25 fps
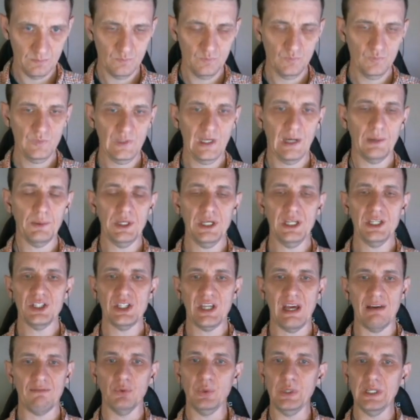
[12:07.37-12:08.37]
Now, we did just
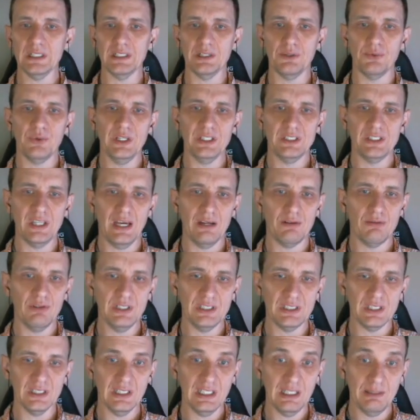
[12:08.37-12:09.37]
have weekly reset
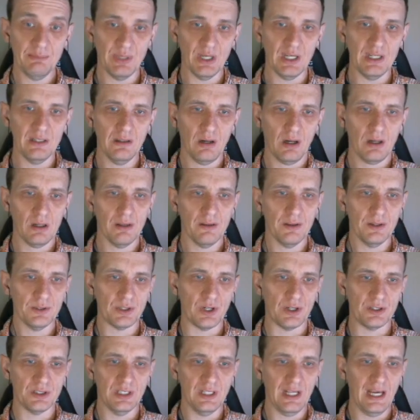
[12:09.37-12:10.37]
recently, but all of those
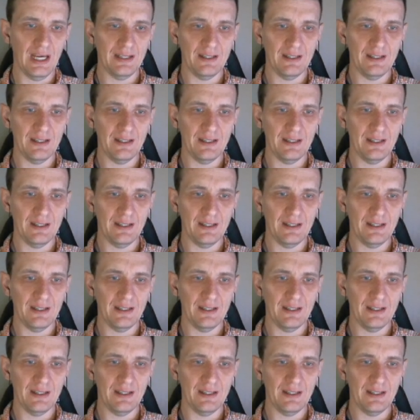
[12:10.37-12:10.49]
are today.